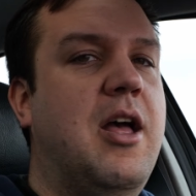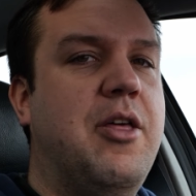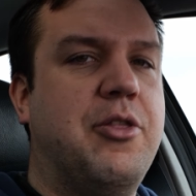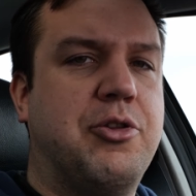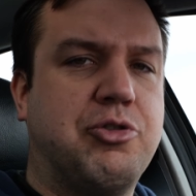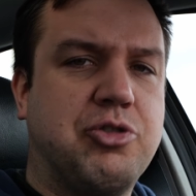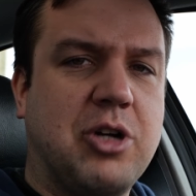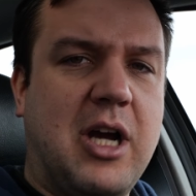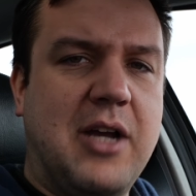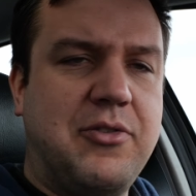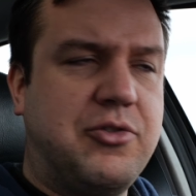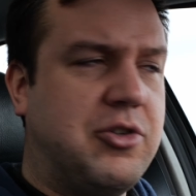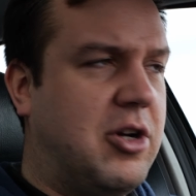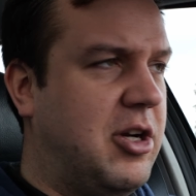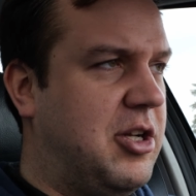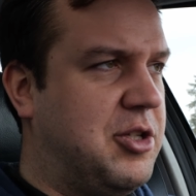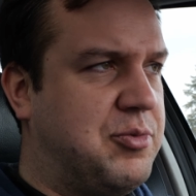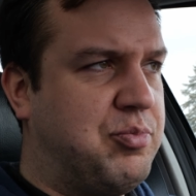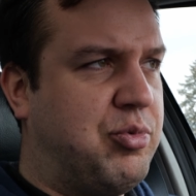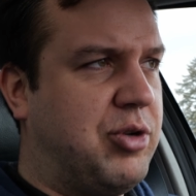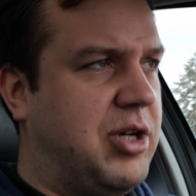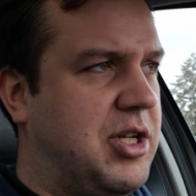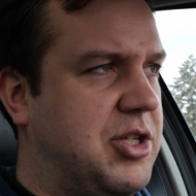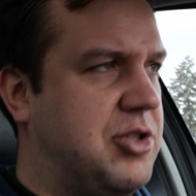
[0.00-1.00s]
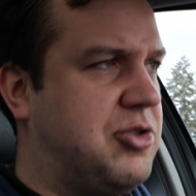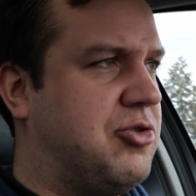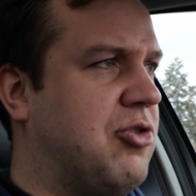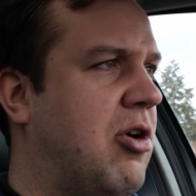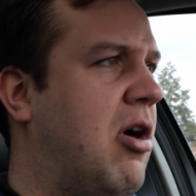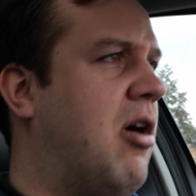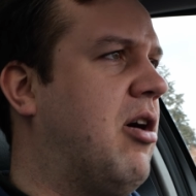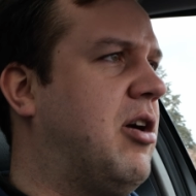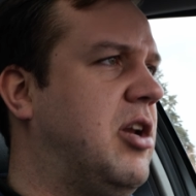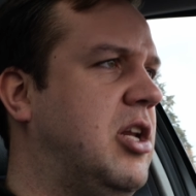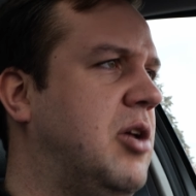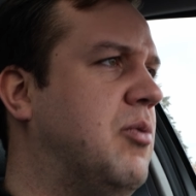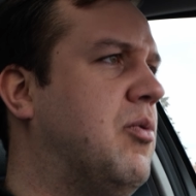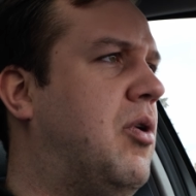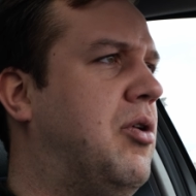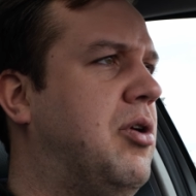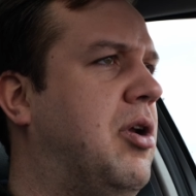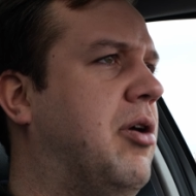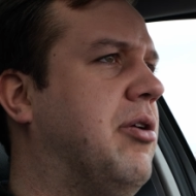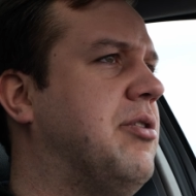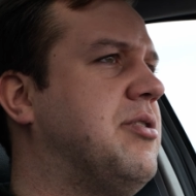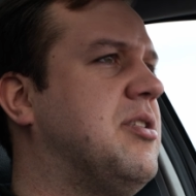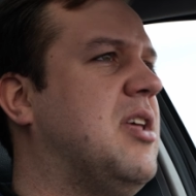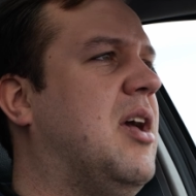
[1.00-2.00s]
The drivetrain is pretty strong and you won't
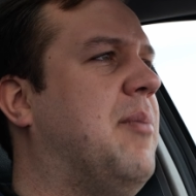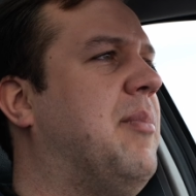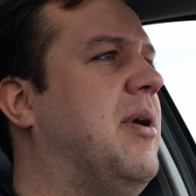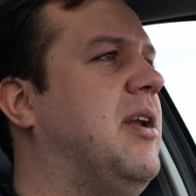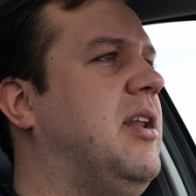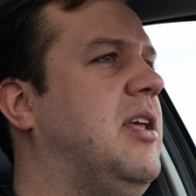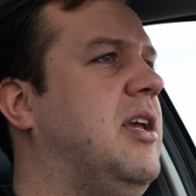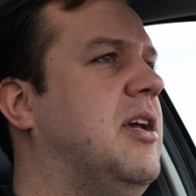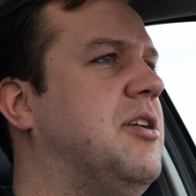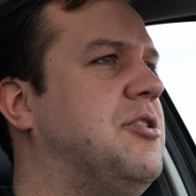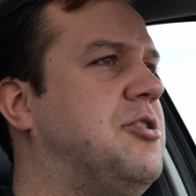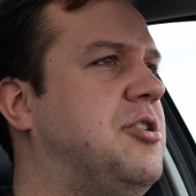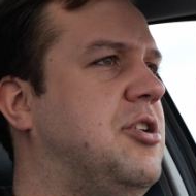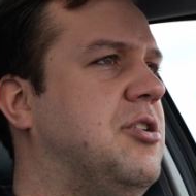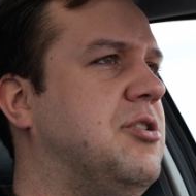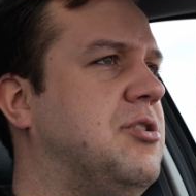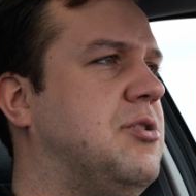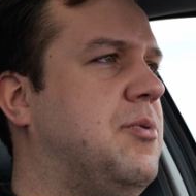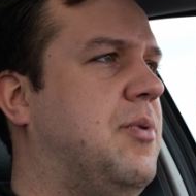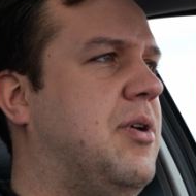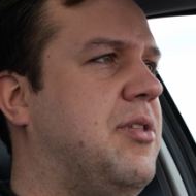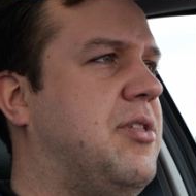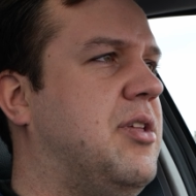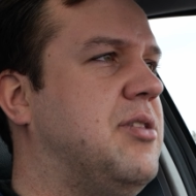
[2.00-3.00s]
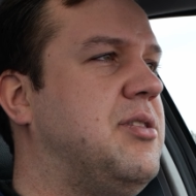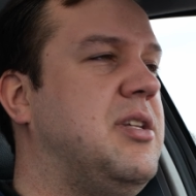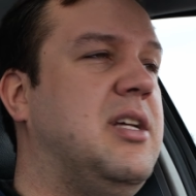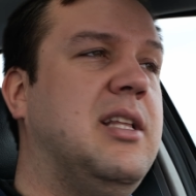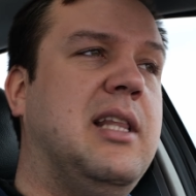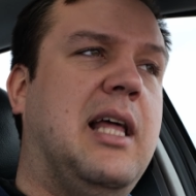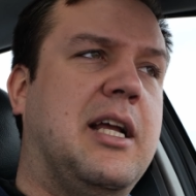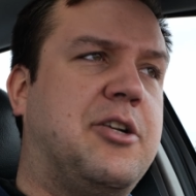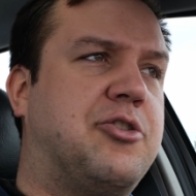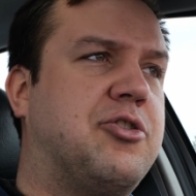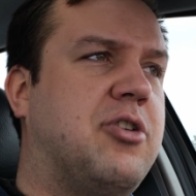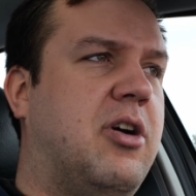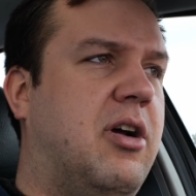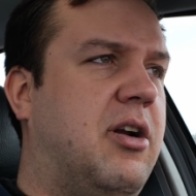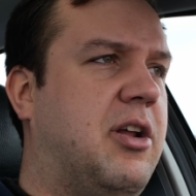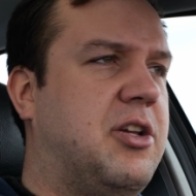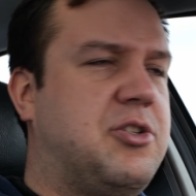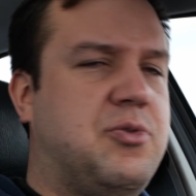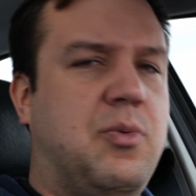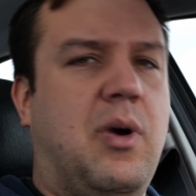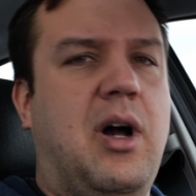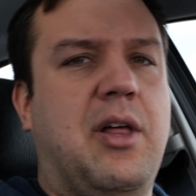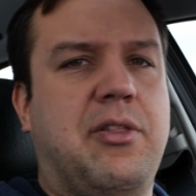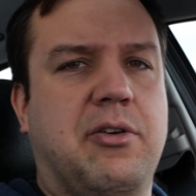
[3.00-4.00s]
notice that many issues with it. The electronics,
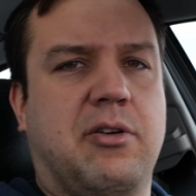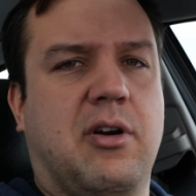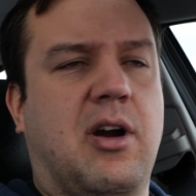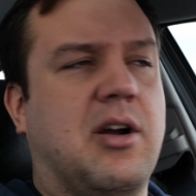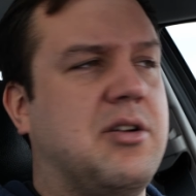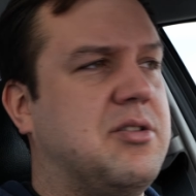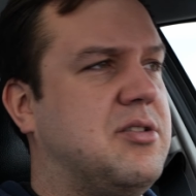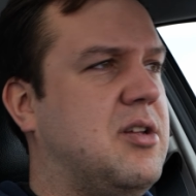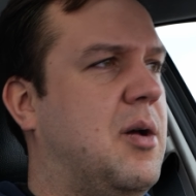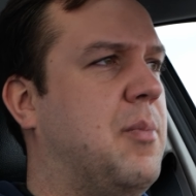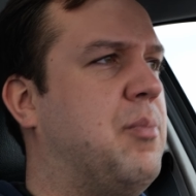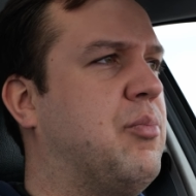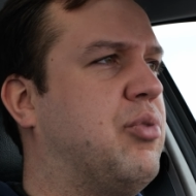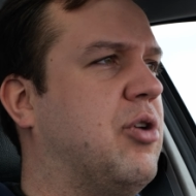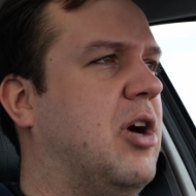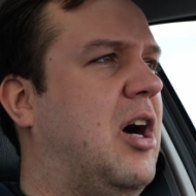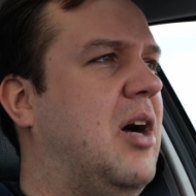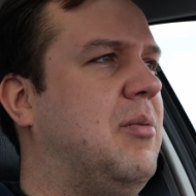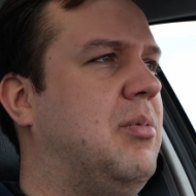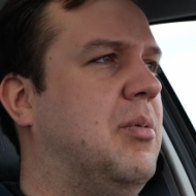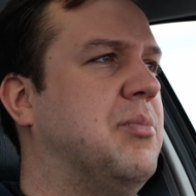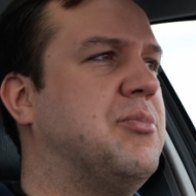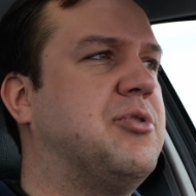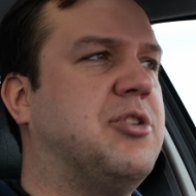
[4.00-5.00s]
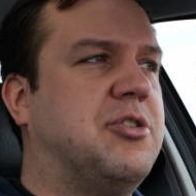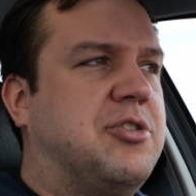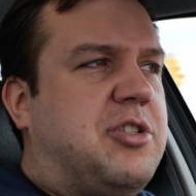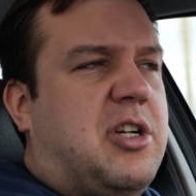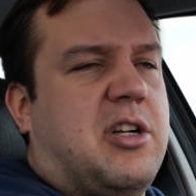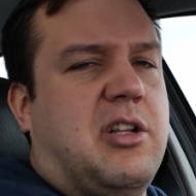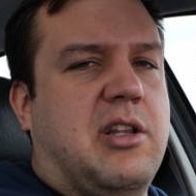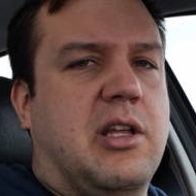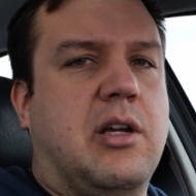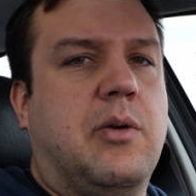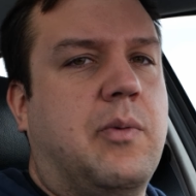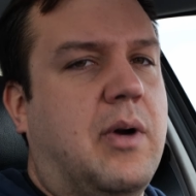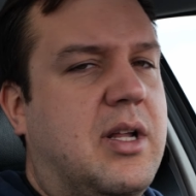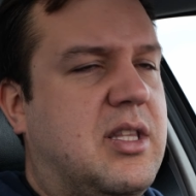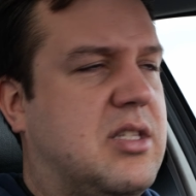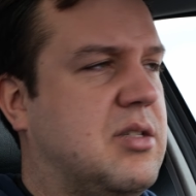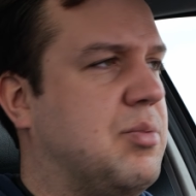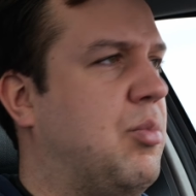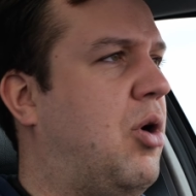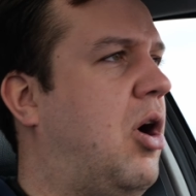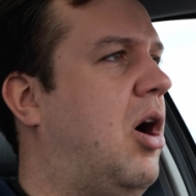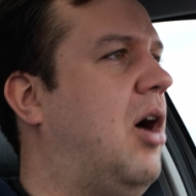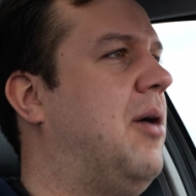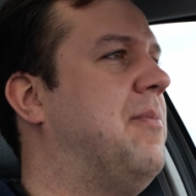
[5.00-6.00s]
while there are some problems, are generally quite
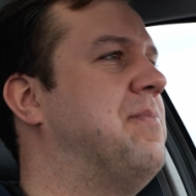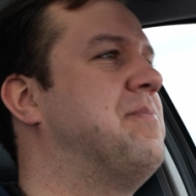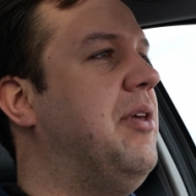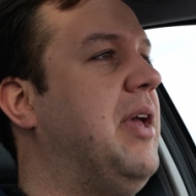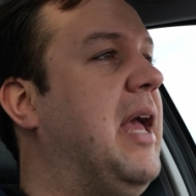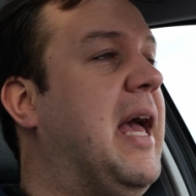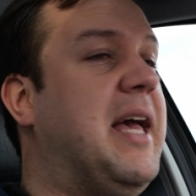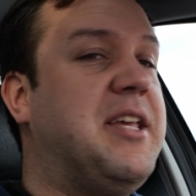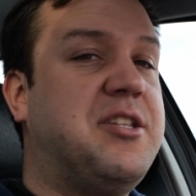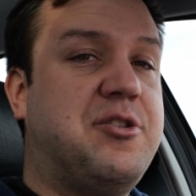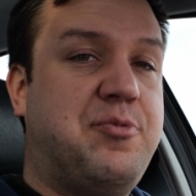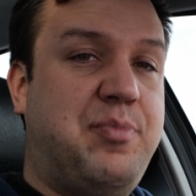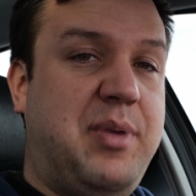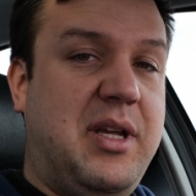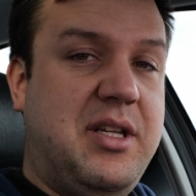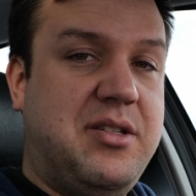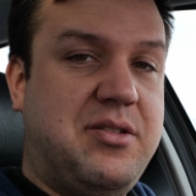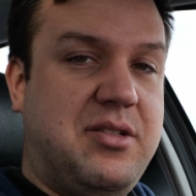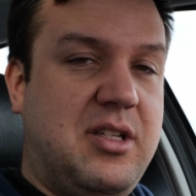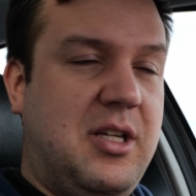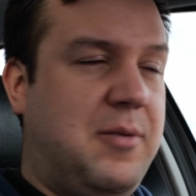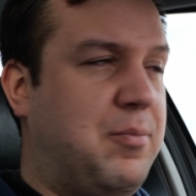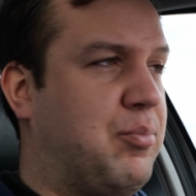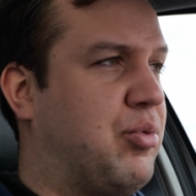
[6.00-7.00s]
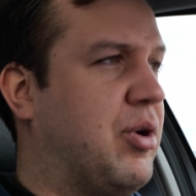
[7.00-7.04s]
small. The SBC